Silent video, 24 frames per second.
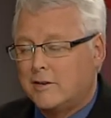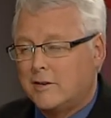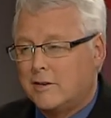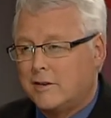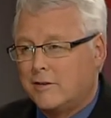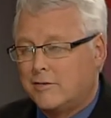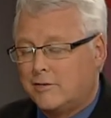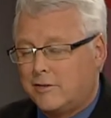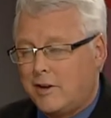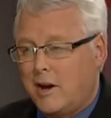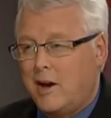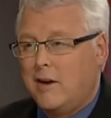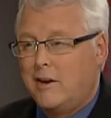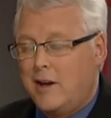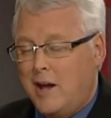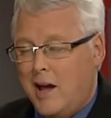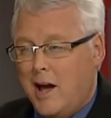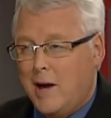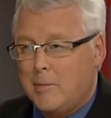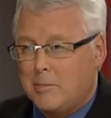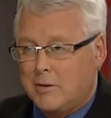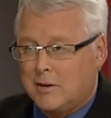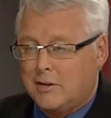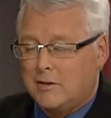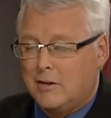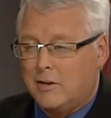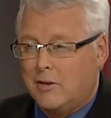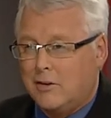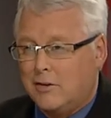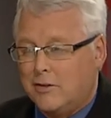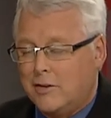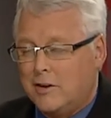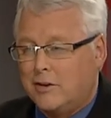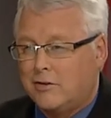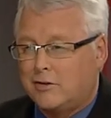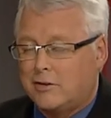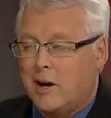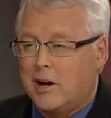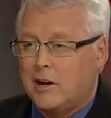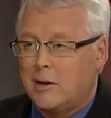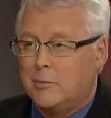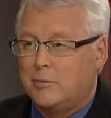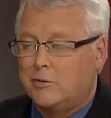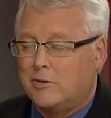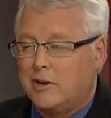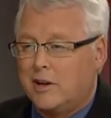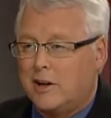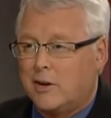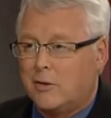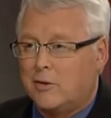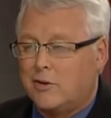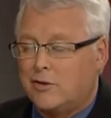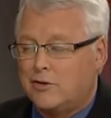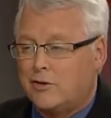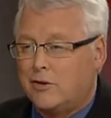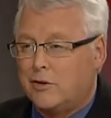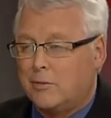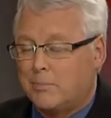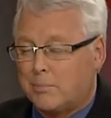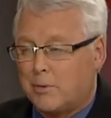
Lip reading: of Tony Abbott on the asylum seeker issue,